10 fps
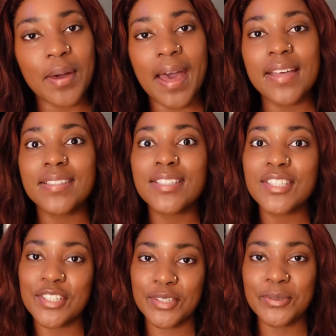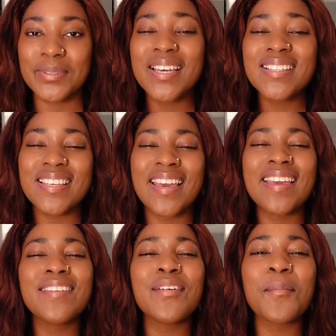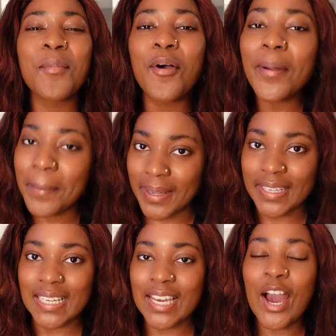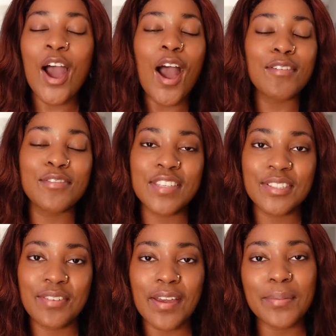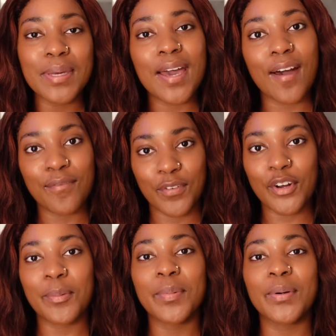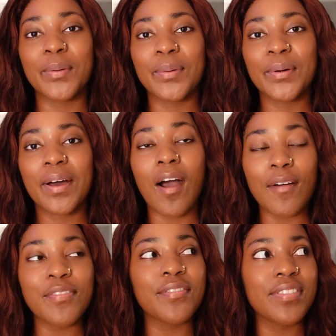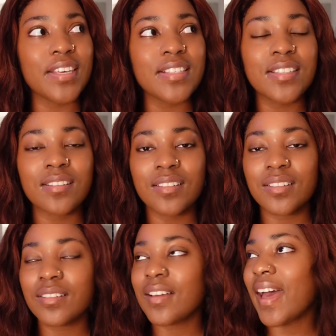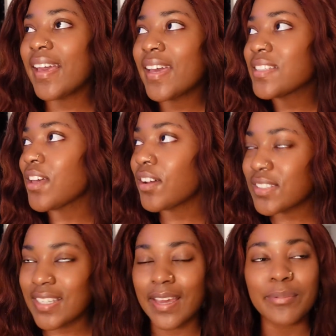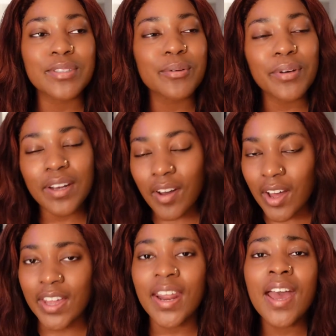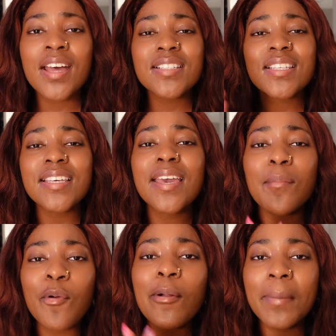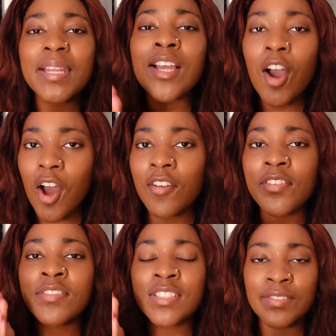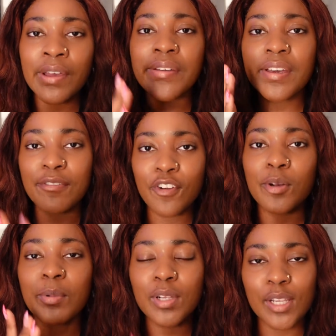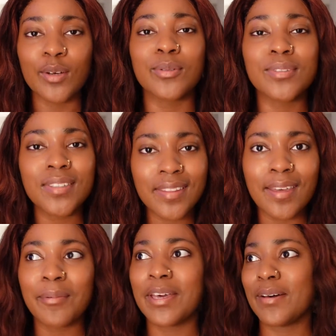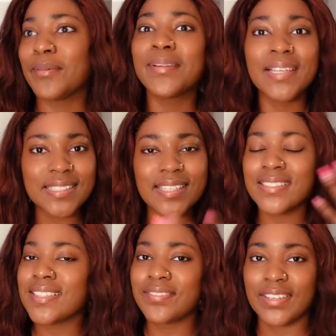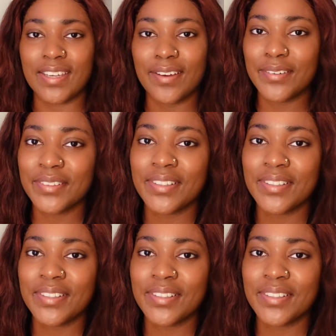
guys to use to get even more money off of this very affordable off of these I can't talk today. What's going on? To get more money off of these very affordable clothes. There we go. Let's get into the video.